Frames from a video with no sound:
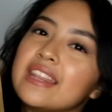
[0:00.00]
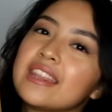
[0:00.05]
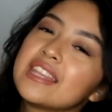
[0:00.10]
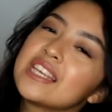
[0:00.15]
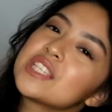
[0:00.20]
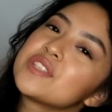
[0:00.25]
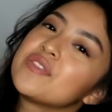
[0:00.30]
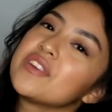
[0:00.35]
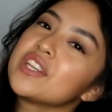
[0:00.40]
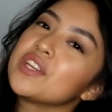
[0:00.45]

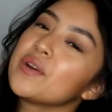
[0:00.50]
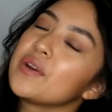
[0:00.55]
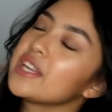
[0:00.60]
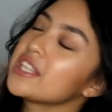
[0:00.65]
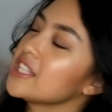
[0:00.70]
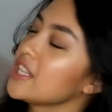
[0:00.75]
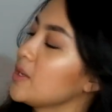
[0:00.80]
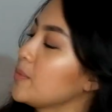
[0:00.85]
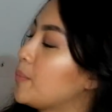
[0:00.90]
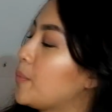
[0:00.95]
This video is
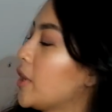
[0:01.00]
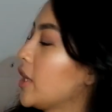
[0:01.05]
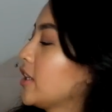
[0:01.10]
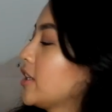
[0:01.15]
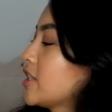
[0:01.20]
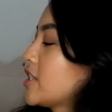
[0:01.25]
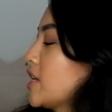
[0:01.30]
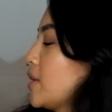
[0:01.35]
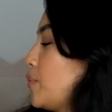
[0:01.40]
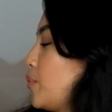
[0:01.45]
in
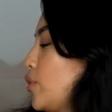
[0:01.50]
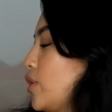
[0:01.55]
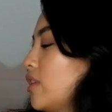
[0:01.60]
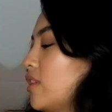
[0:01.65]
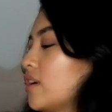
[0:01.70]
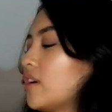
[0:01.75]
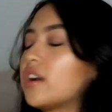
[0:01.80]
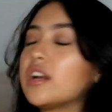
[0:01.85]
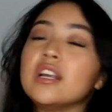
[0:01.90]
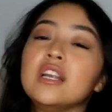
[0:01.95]
partnership with
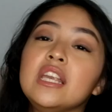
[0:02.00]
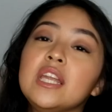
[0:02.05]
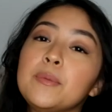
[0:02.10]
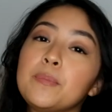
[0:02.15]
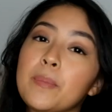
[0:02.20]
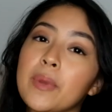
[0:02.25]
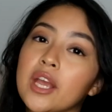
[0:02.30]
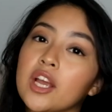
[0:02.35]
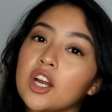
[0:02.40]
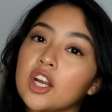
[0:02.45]

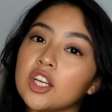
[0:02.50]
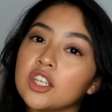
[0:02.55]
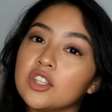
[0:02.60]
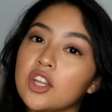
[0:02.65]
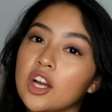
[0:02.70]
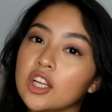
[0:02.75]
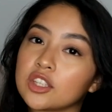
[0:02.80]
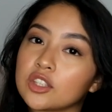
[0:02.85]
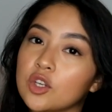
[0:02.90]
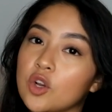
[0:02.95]

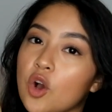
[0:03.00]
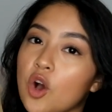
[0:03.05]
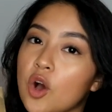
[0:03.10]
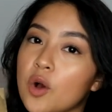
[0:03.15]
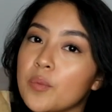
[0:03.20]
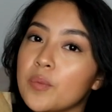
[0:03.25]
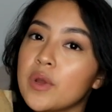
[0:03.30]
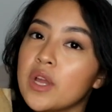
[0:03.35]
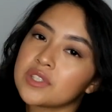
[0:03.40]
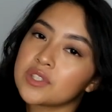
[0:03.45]
earlypicker.com.